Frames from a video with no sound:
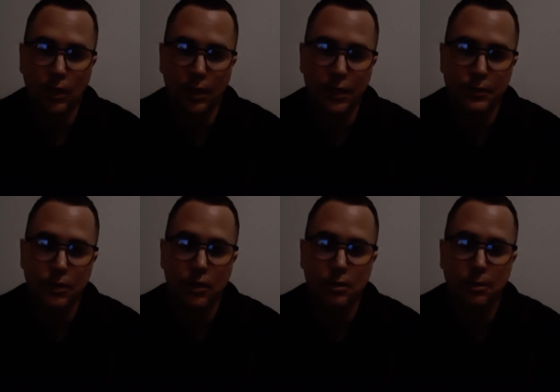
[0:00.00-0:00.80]
And I
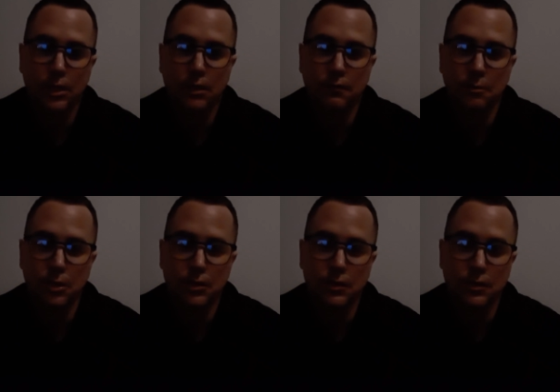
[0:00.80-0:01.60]
strongly believe to
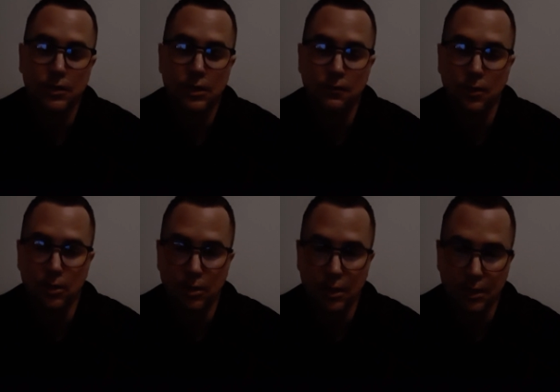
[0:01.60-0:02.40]
be successful
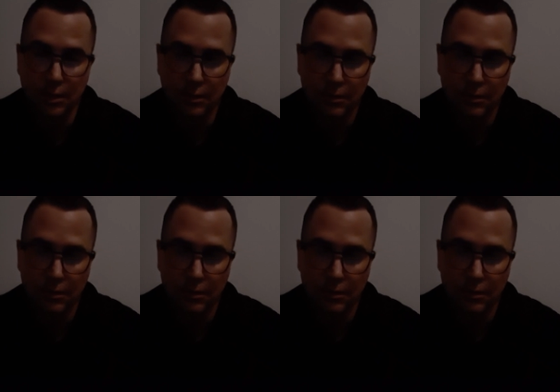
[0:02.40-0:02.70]
online.